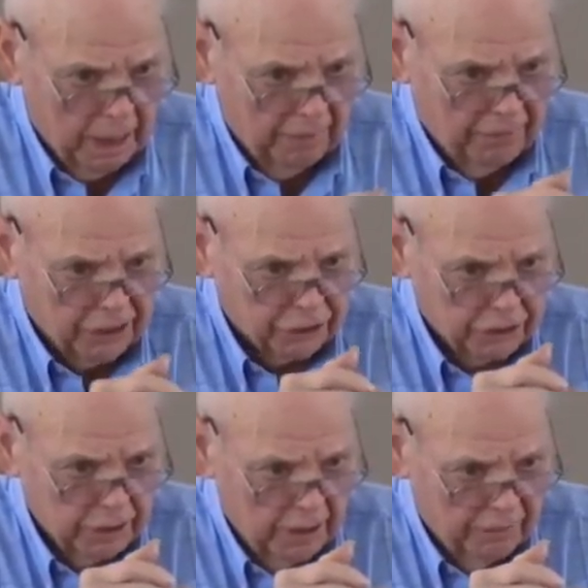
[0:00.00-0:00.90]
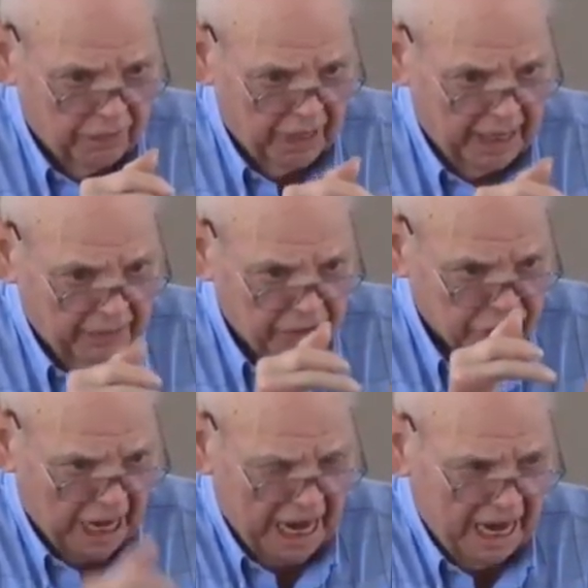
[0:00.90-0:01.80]
this thing, this
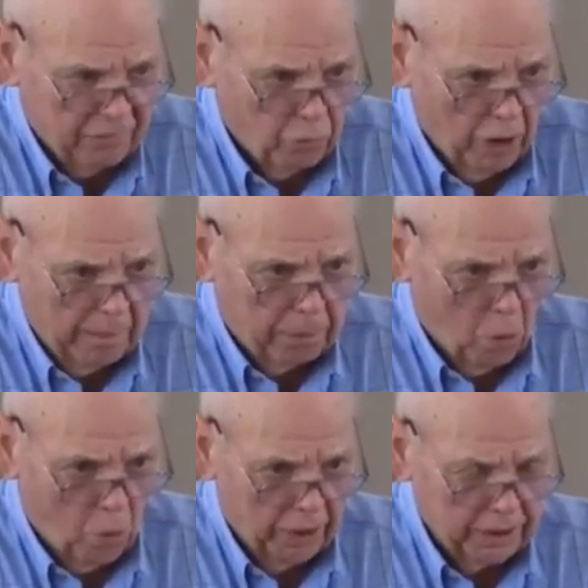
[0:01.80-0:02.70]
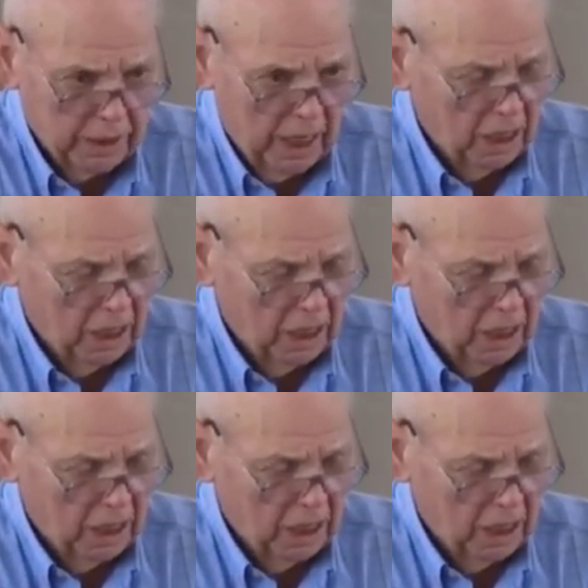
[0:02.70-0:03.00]
halfway point.